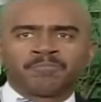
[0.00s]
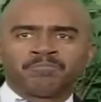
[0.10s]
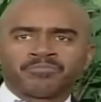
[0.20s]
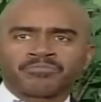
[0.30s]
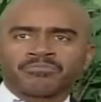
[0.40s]

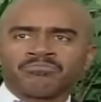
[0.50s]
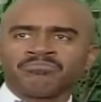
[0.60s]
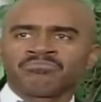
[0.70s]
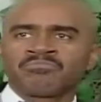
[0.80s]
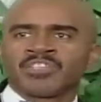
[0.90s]
fool.
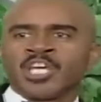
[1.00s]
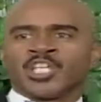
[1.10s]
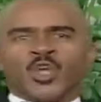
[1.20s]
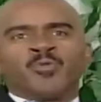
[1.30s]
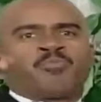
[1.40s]

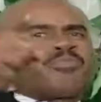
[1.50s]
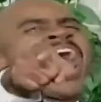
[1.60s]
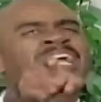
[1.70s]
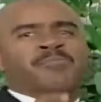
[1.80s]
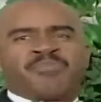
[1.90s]
You
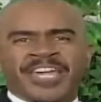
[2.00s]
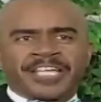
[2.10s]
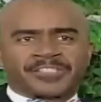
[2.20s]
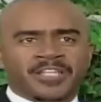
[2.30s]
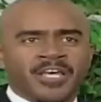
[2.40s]
black
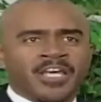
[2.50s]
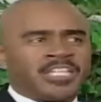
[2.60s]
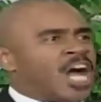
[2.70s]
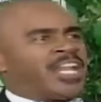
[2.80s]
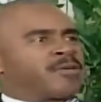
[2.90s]
bigots
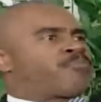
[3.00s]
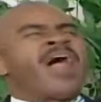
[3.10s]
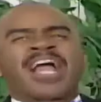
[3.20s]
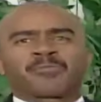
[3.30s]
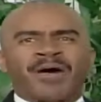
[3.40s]
Amen. yelling
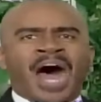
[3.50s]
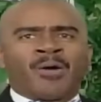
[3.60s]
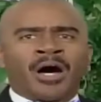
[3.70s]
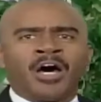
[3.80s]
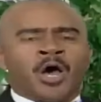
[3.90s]
black power